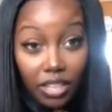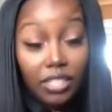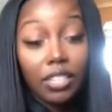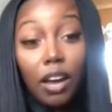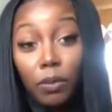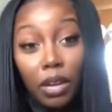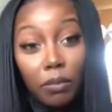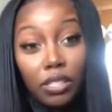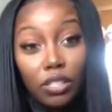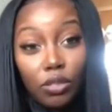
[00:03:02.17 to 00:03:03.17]
That's not what I
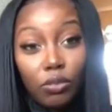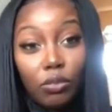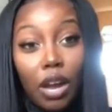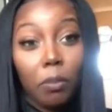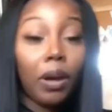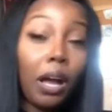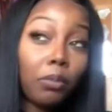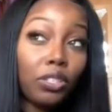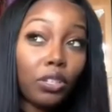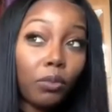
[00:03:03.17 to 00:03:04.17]
meant to do. I
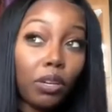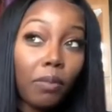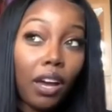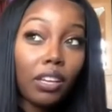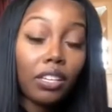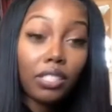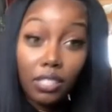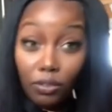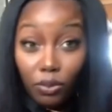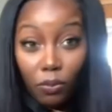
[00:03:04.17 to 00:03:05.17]
probably should have went about it a
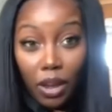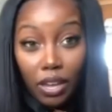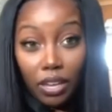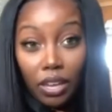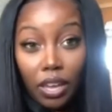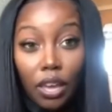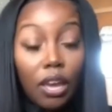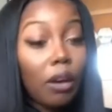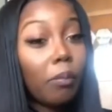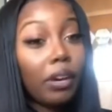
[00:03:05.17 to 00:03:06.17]
different way.
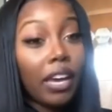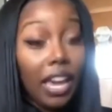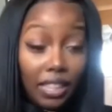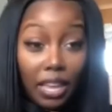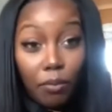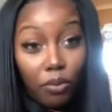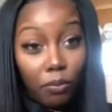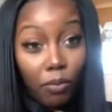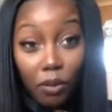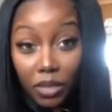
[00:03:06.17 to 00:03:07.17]
But at
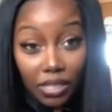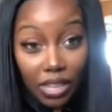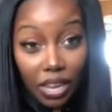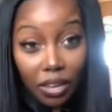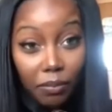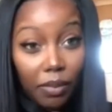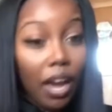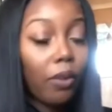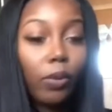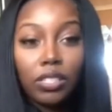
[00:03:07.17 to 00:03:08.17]
that moment in time,
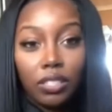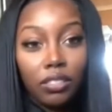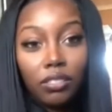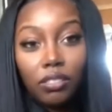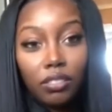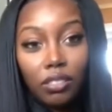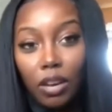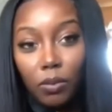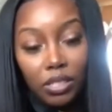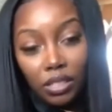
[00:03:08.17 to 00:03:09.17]
I wasn't
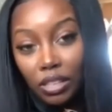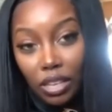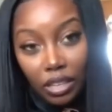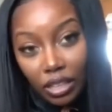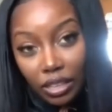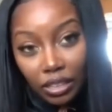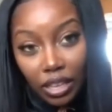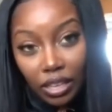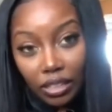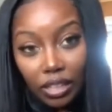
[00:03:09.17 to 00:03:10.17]
thinking like
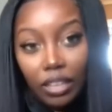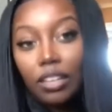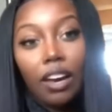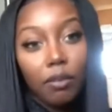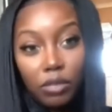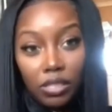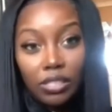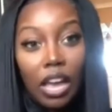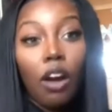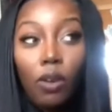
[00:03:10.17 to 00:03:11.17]
that. Like, I was
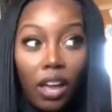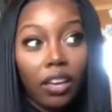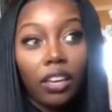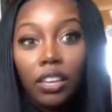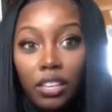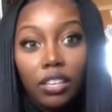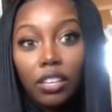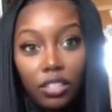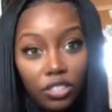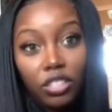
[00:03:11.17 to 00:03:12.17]
just like, okay,
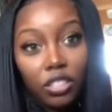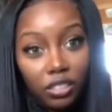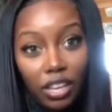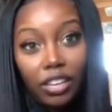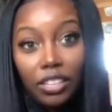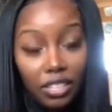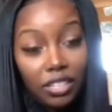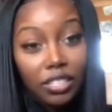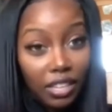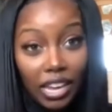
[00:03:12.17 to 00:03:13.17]
he a cheater. Like, he
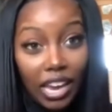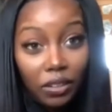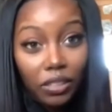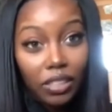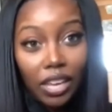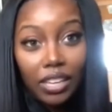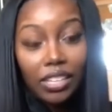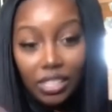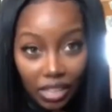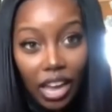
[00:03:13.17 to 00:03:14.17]
needs to get outed. Like,
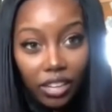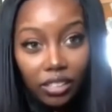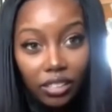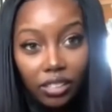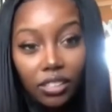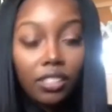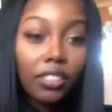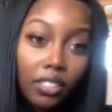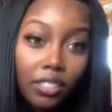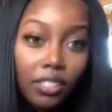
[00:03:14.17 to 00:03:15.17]
he's a liar.
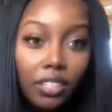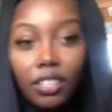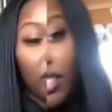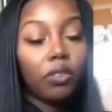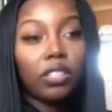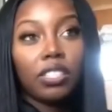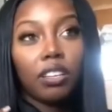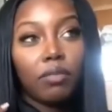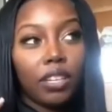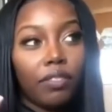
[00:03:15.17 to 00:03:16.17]
And speaking on the
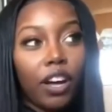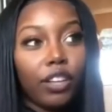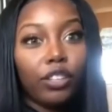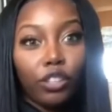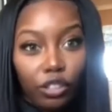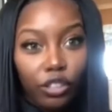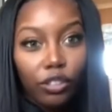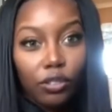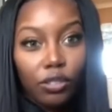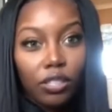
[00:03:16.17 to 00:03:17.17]
subject of other
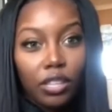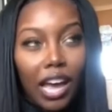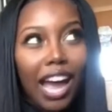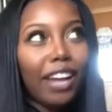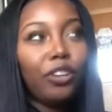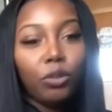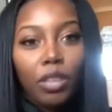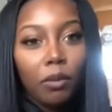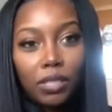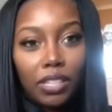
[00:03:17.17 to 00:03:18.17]
girls, I knew
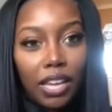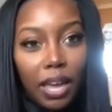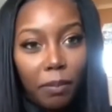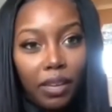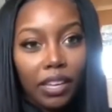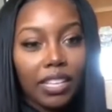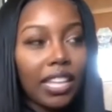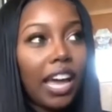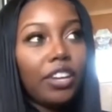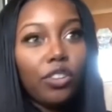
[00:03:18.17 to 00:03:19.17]
that was going to happen, because
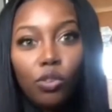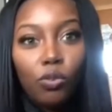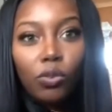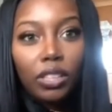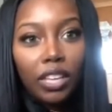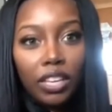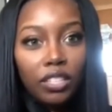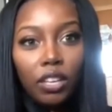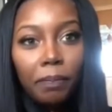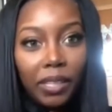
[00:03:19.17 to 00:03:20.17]
I knew
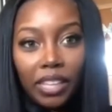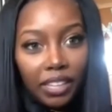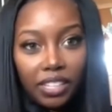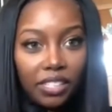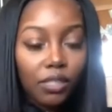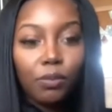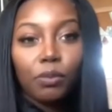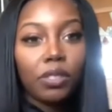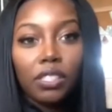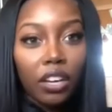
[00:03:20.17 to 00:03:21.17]
it's been like this since we
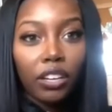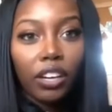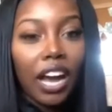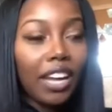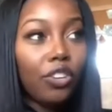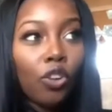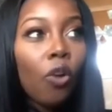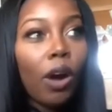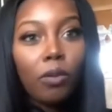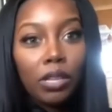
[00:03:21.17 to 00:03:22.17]
was younger. I
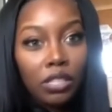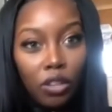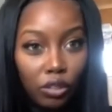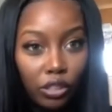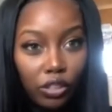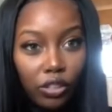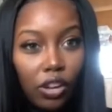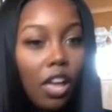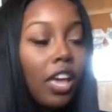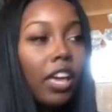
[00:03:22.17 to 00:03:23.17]
know I wasn't the only girl.